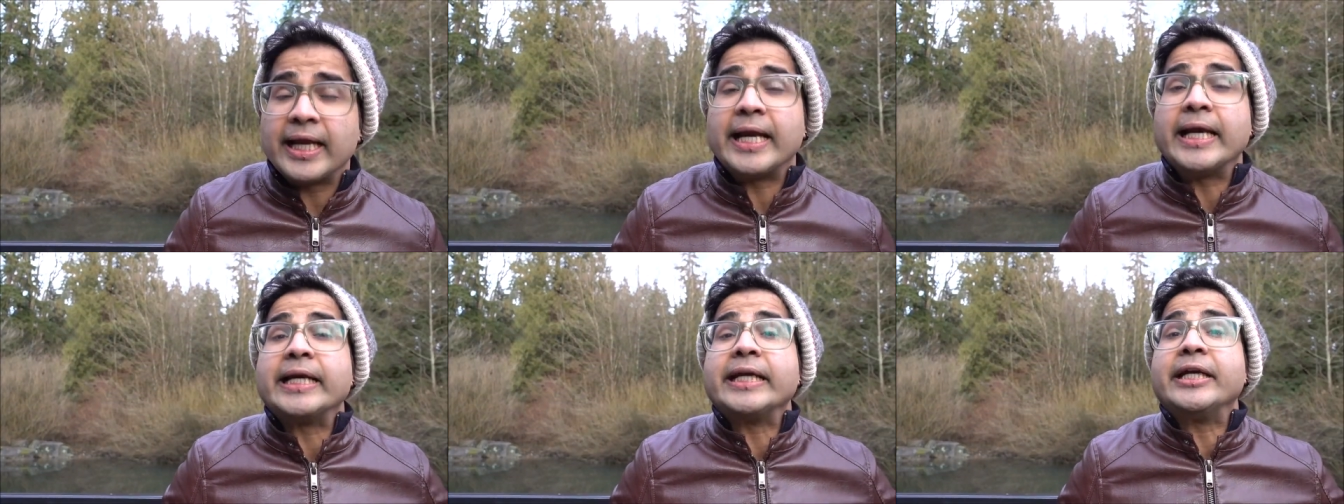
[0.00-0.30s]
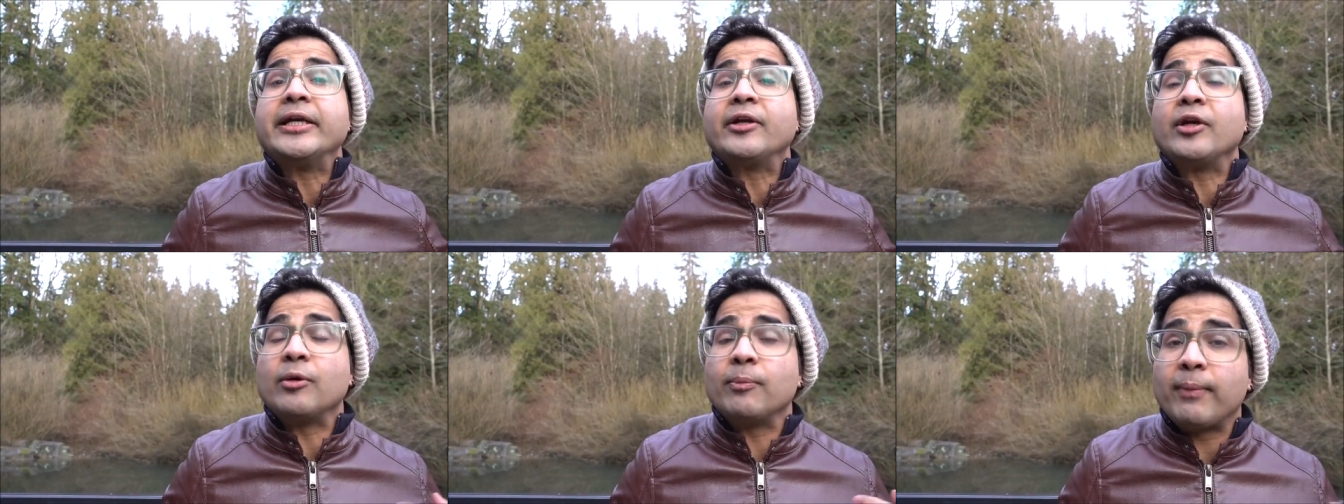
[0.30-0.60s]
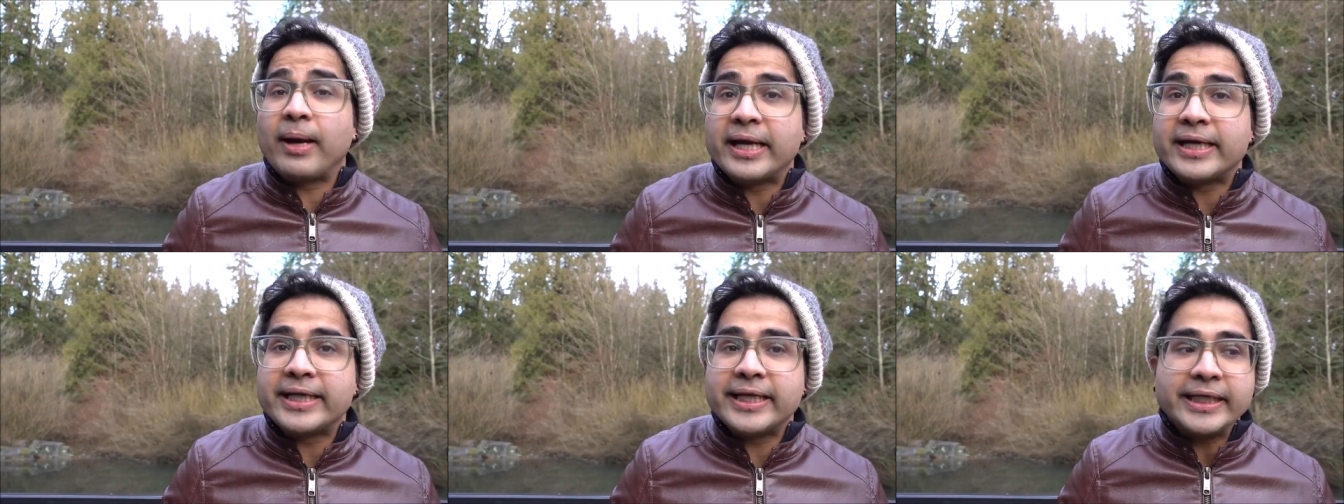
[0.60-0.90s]
and
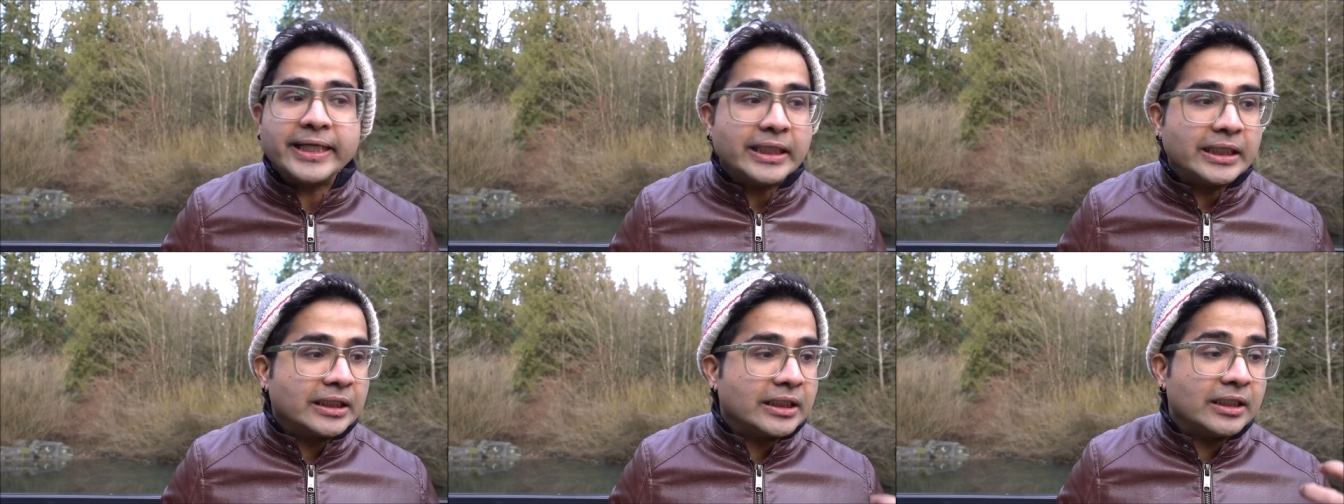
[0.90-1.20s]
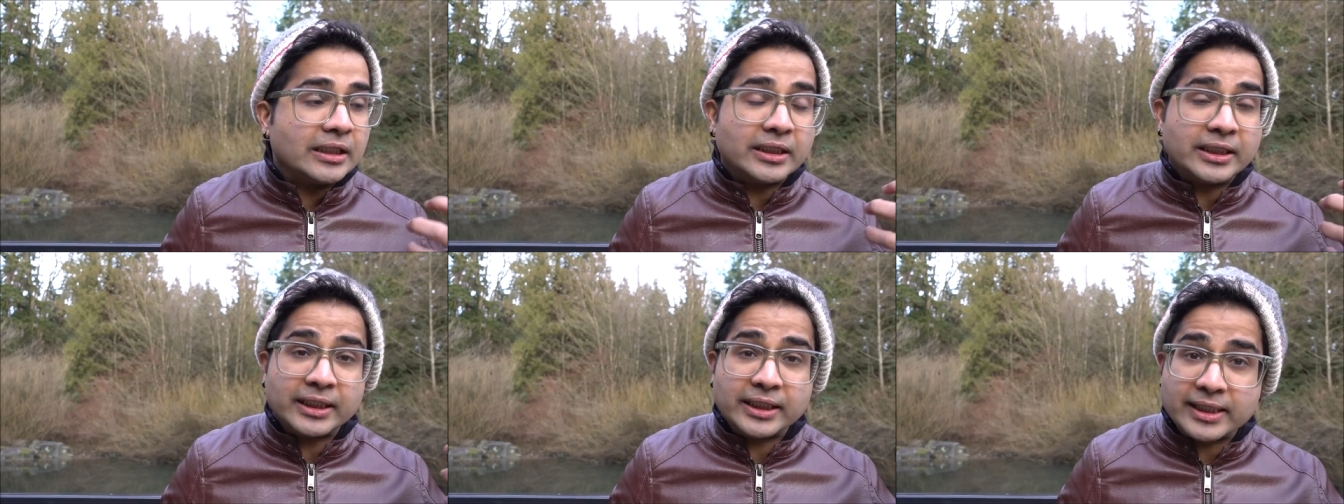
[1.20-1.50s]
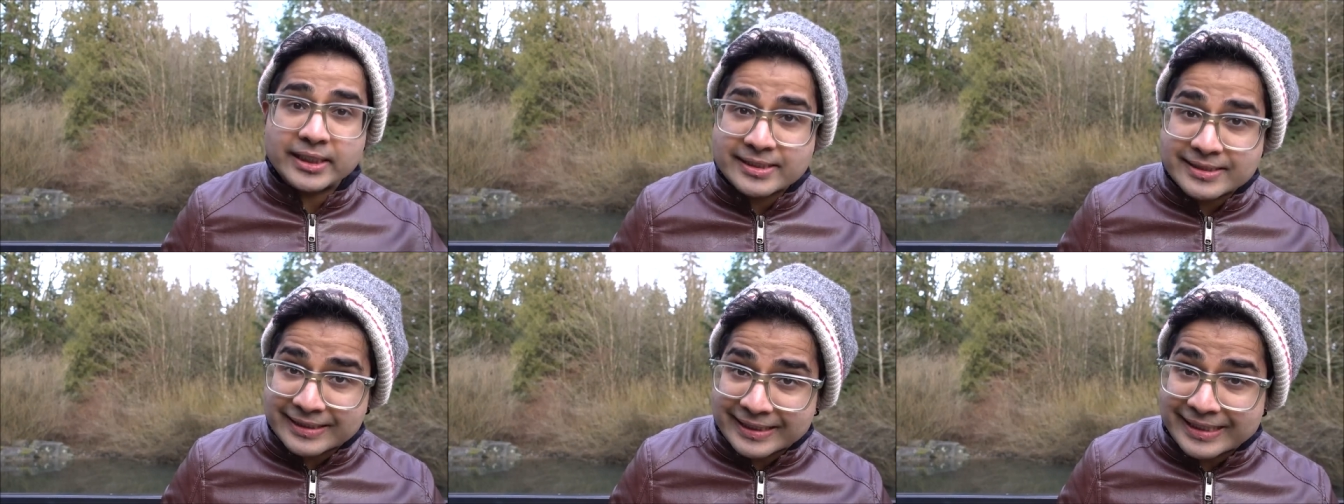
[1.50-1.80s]
determining the
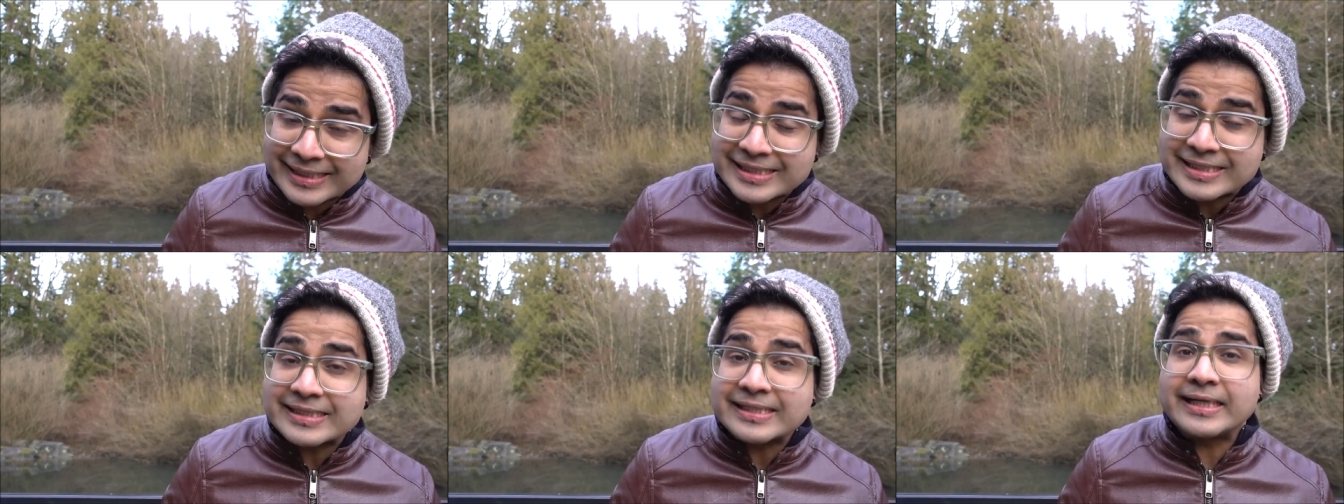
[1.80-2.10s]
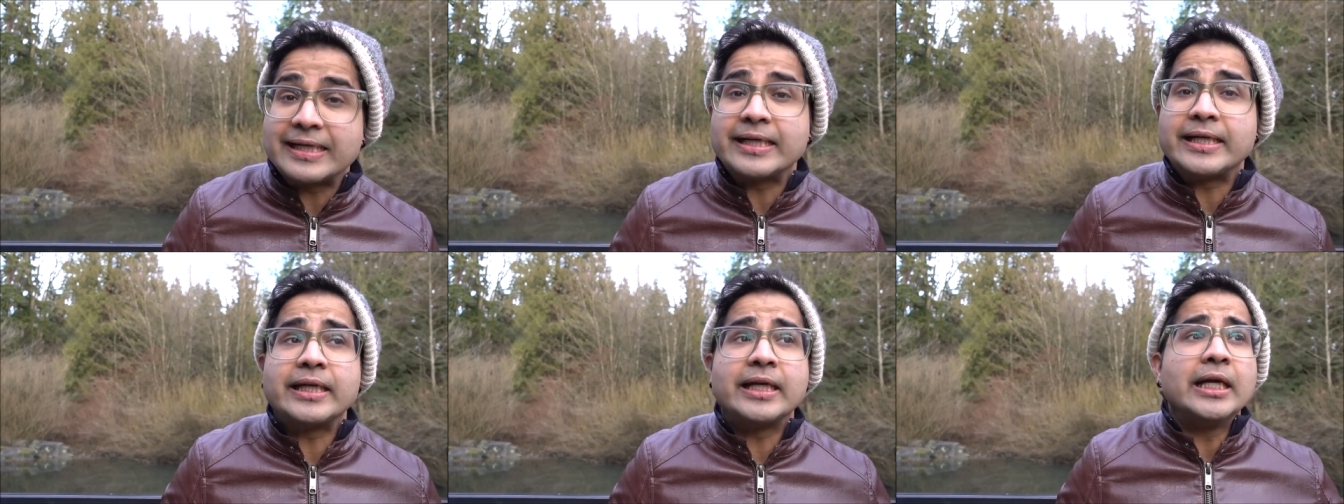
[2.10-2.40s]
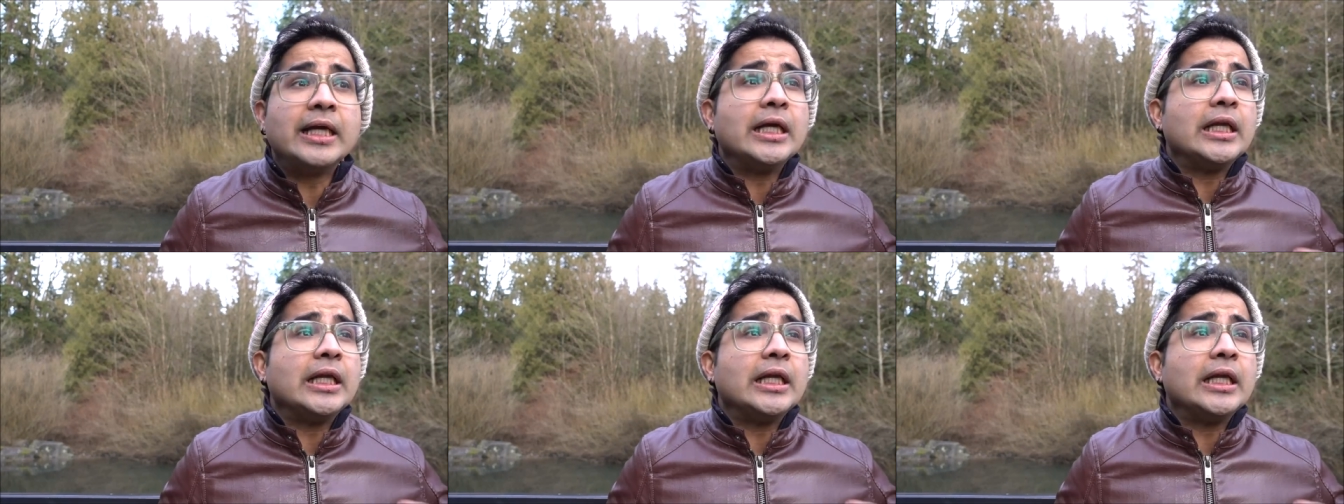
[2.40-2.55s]
skill set,